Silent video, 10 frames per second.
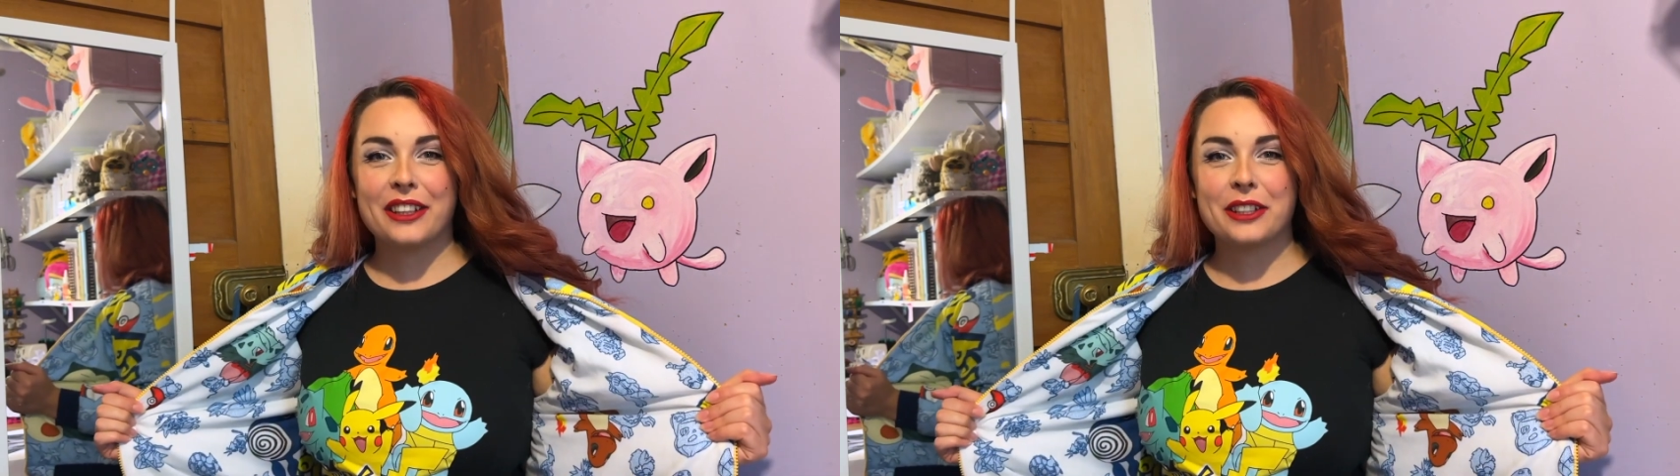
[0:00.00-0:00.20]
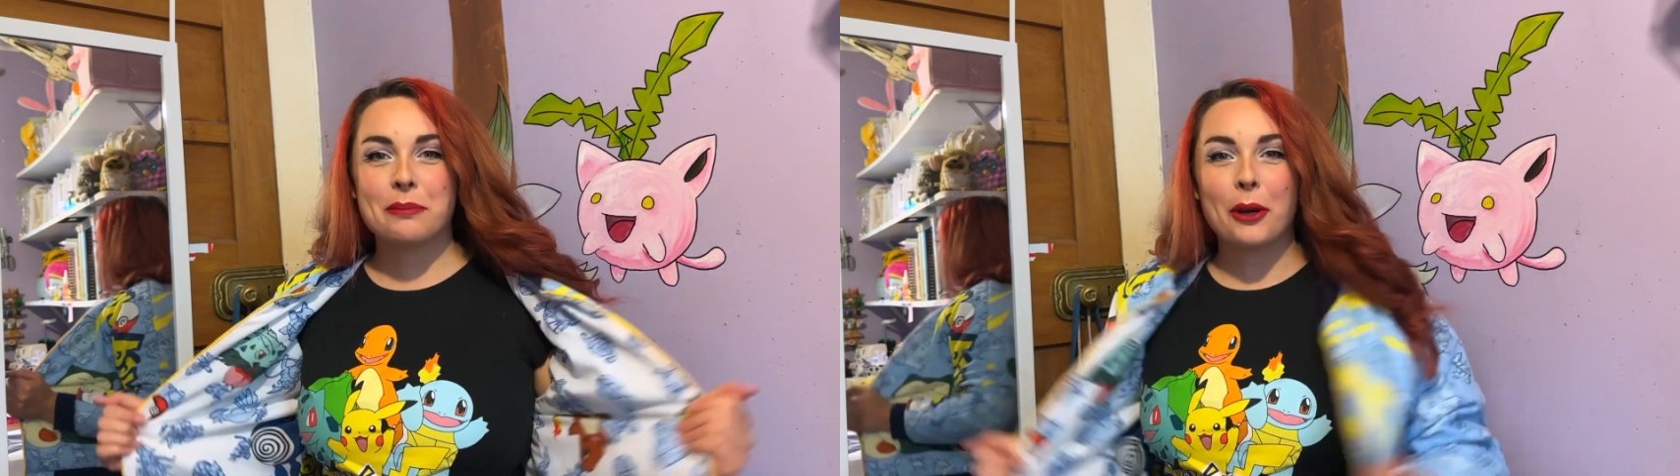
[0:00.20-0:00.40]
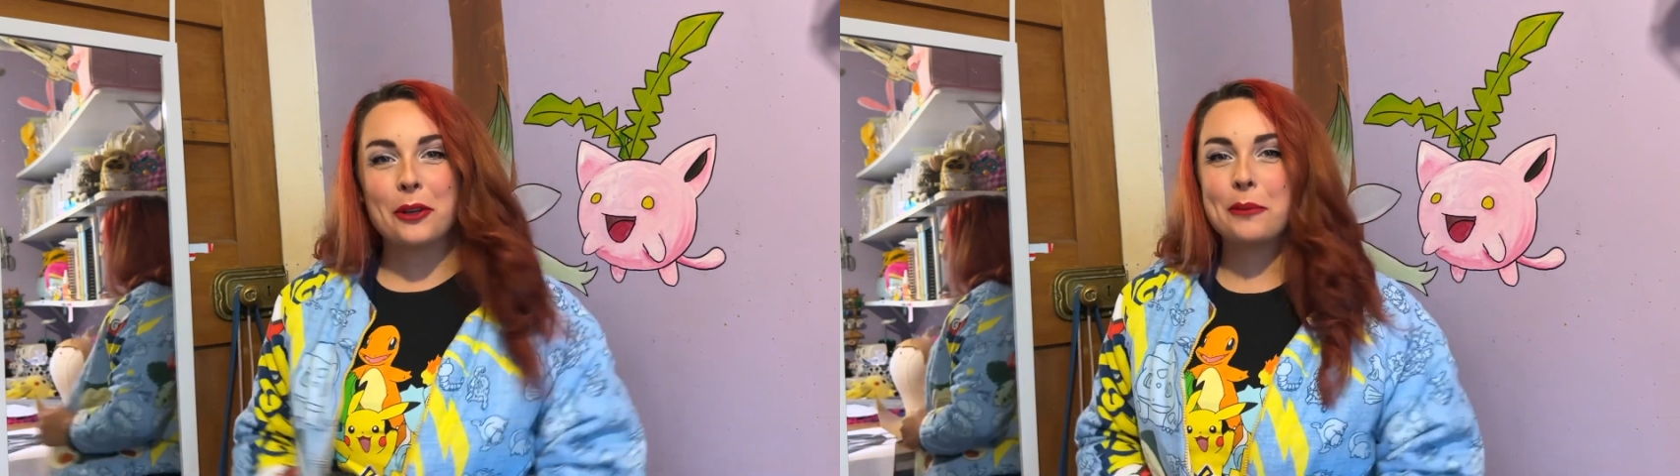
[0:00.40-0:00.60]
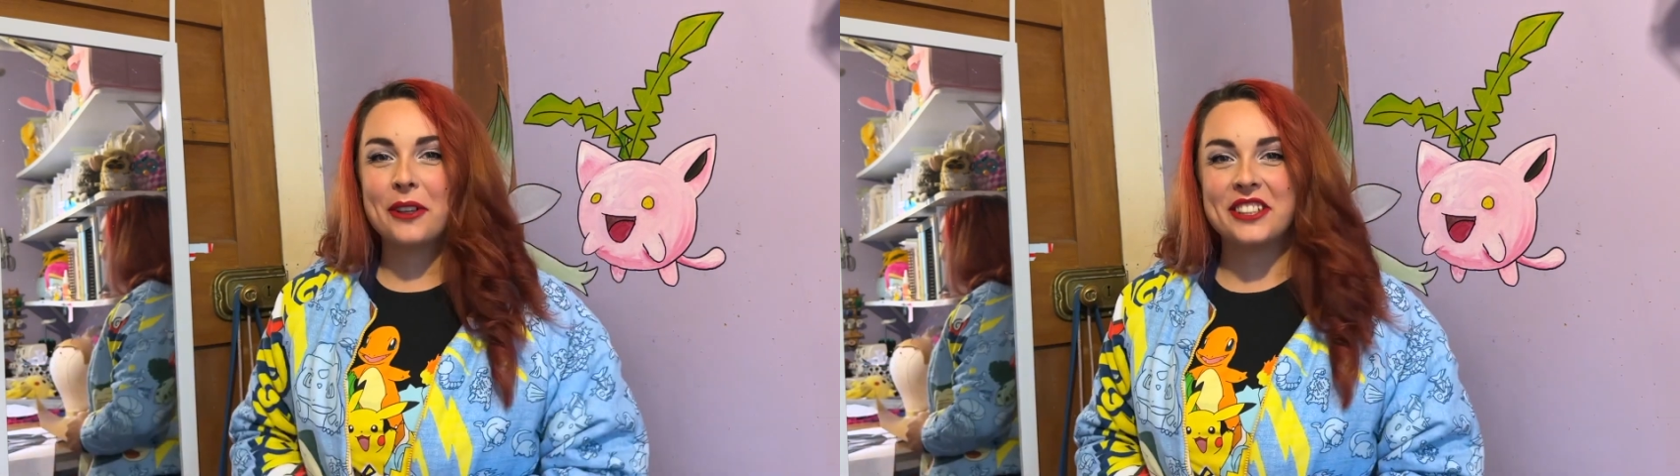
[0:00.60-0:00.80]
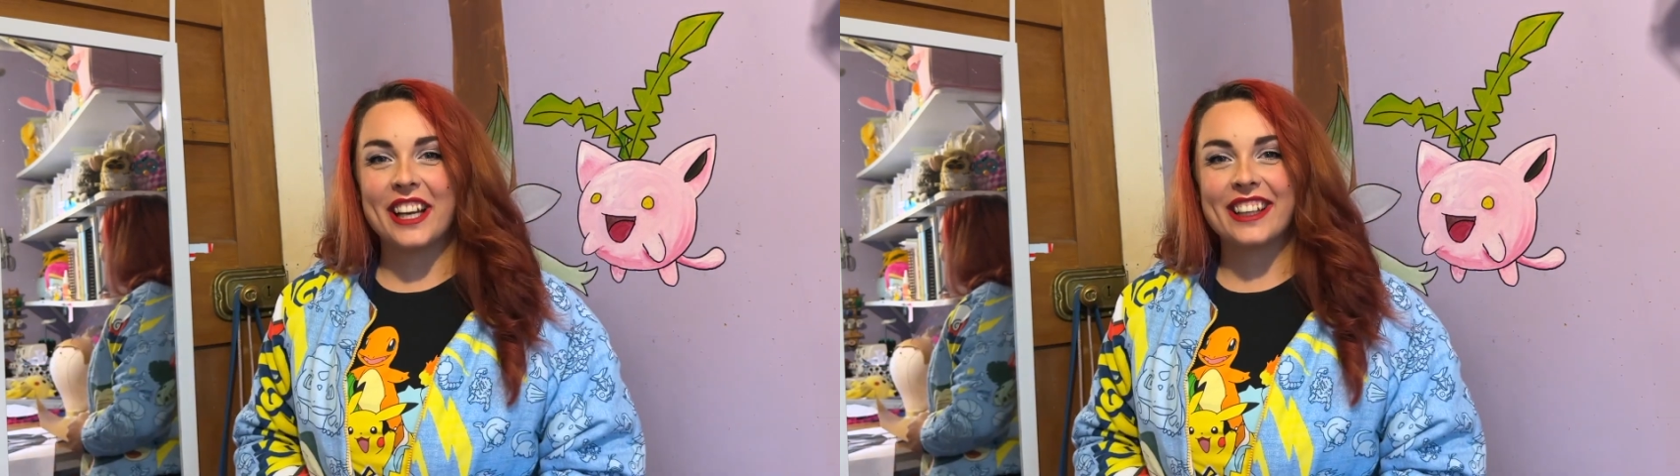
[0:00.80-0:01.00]
this
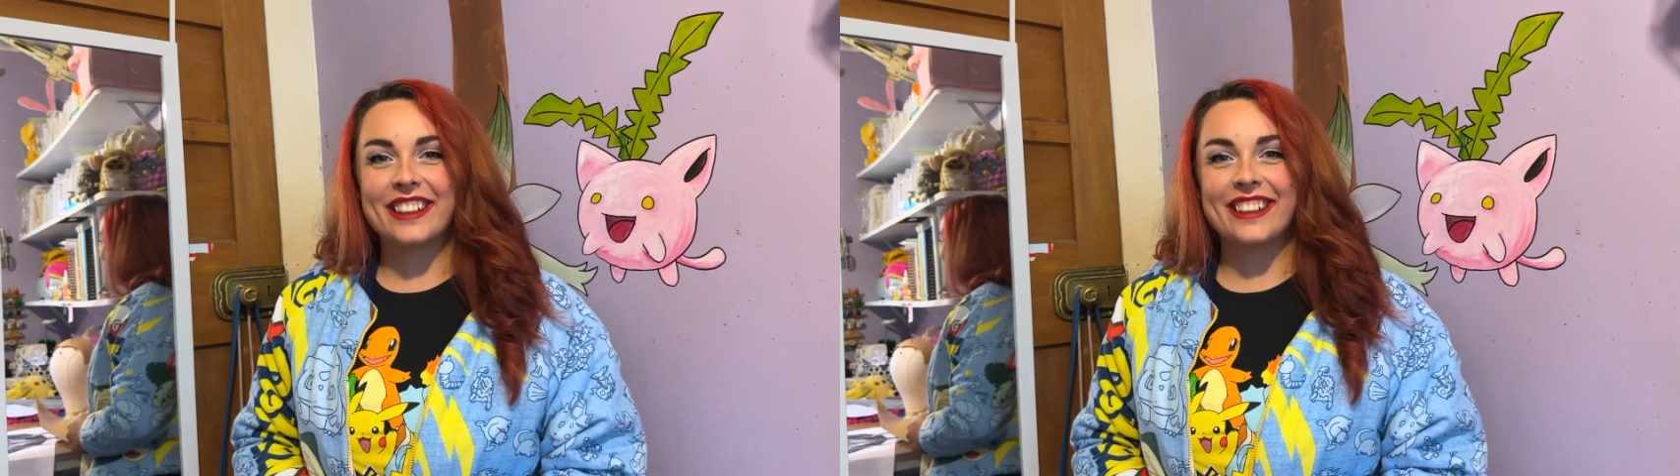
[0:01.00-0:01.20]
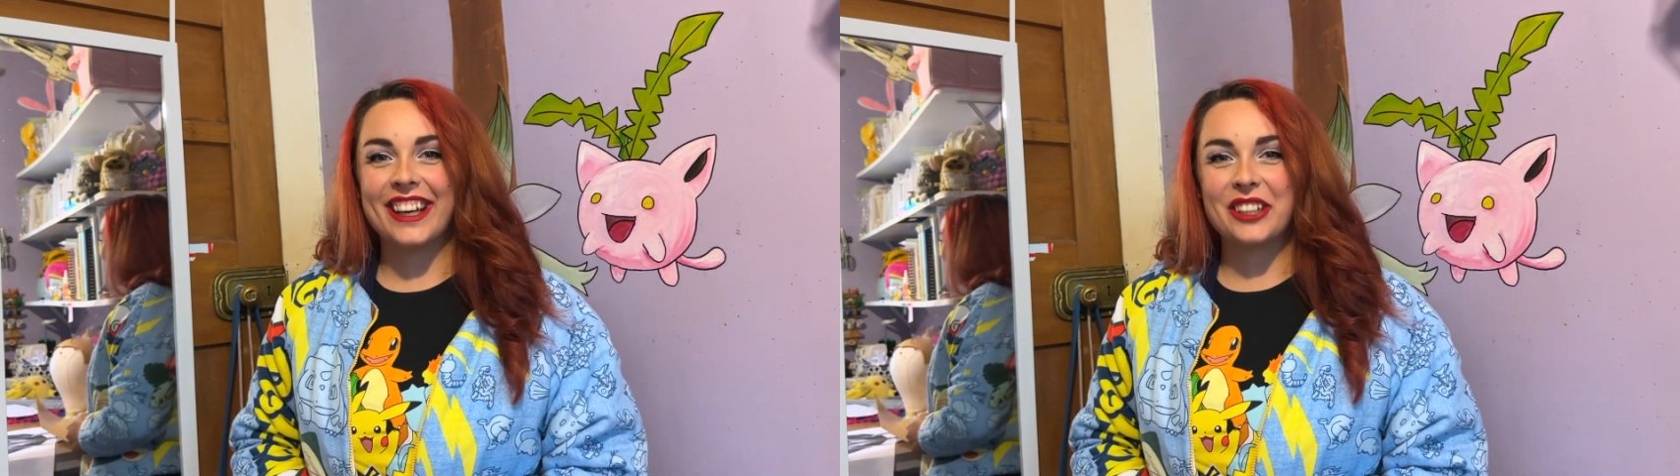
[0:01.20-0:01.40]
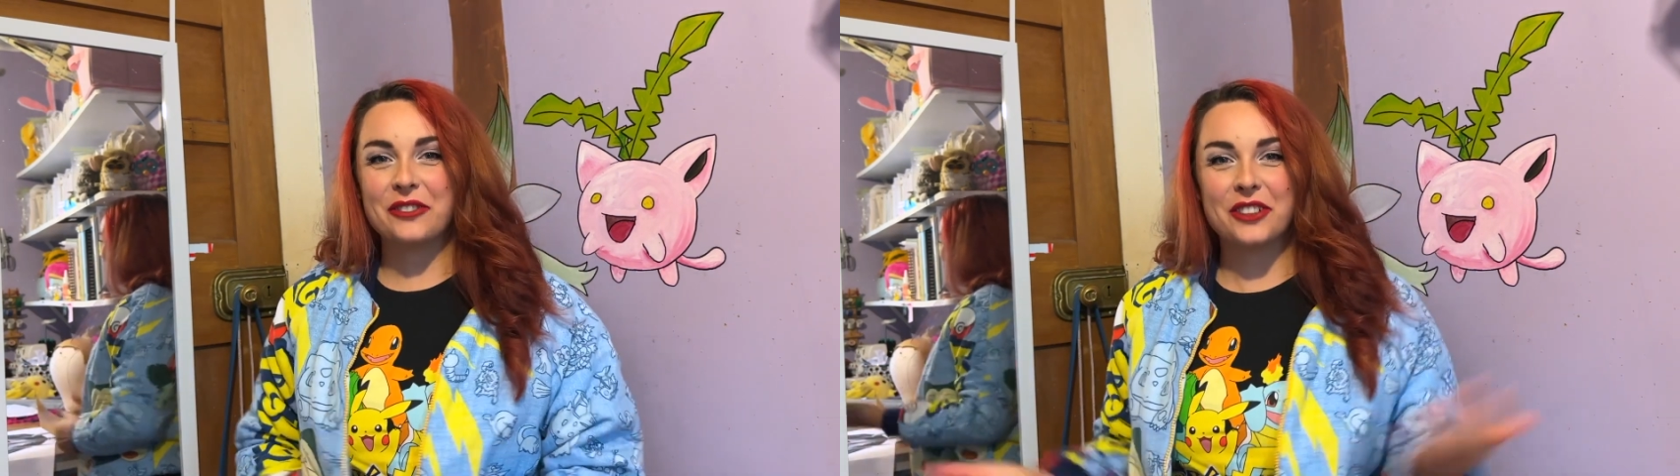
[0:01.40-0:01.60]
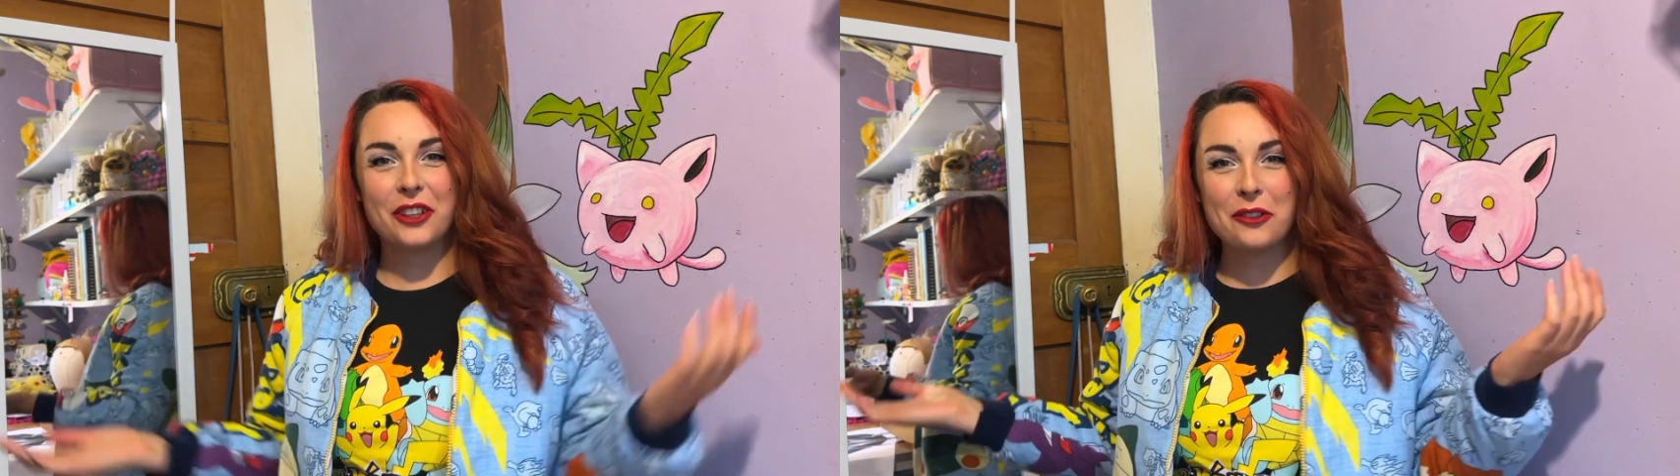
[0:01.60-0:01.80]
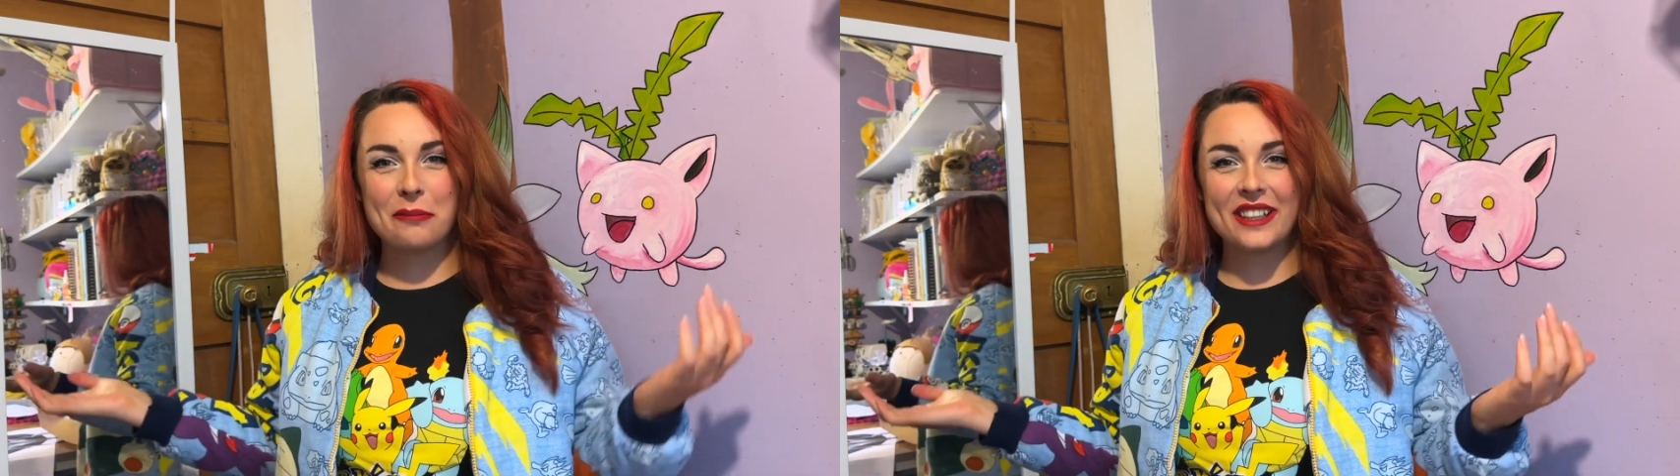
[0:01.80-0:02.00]
Pokemon jacket out of an
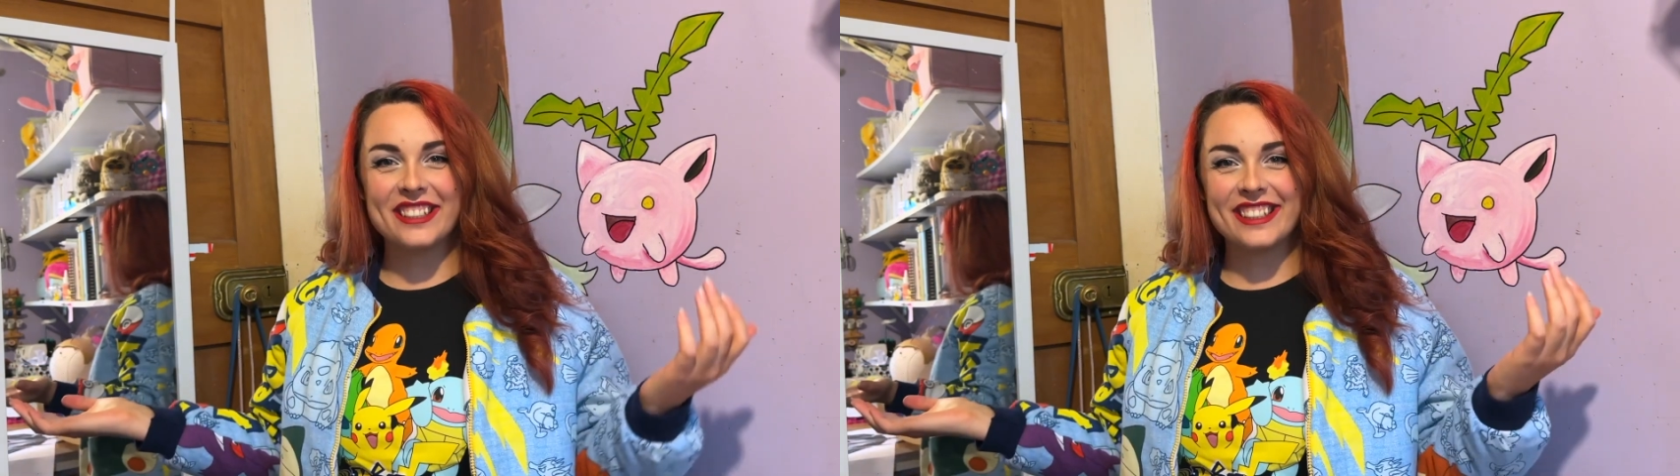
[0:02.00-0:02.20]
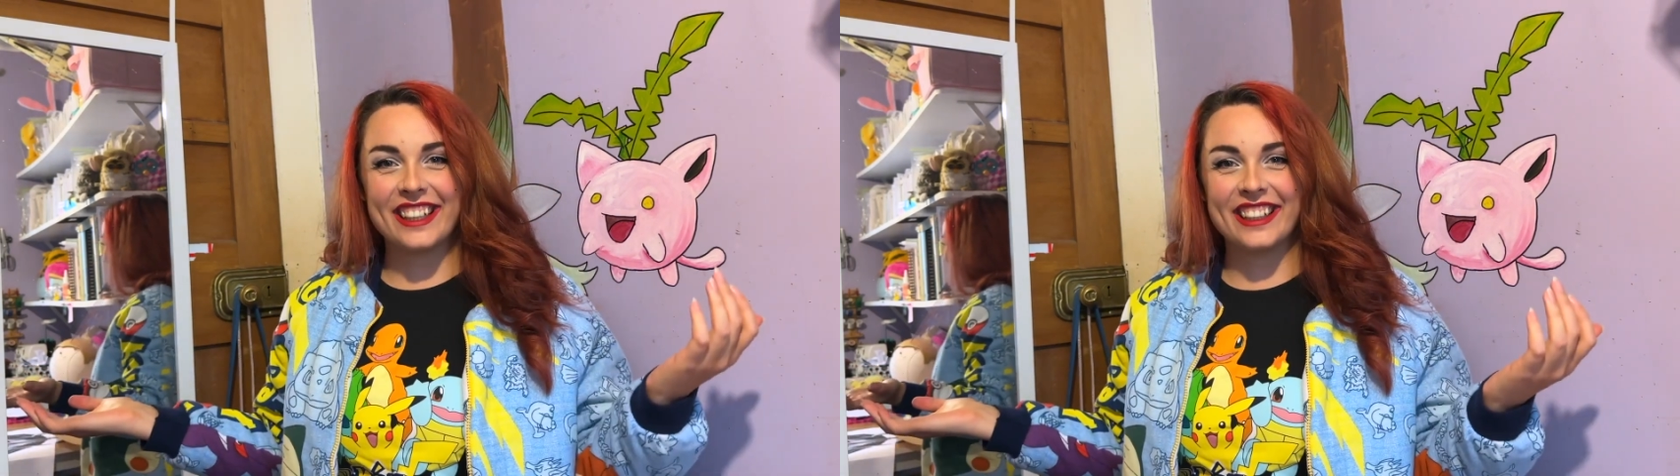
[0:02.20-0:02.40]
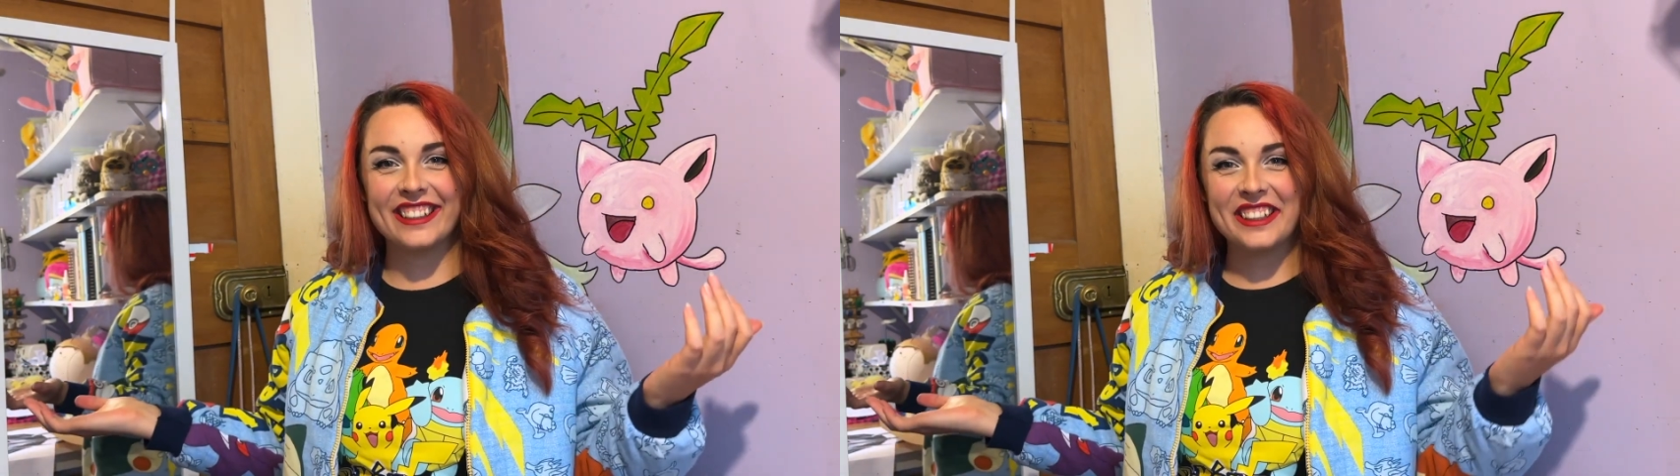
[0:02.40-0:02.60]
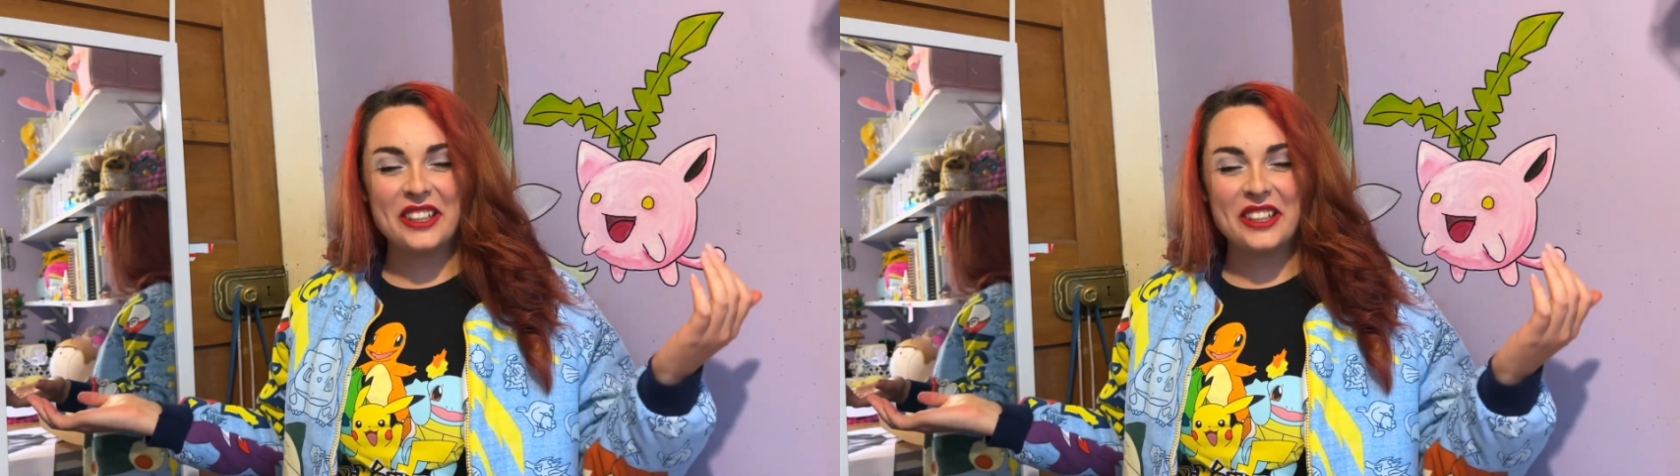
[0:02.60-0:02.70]
old bedsheet.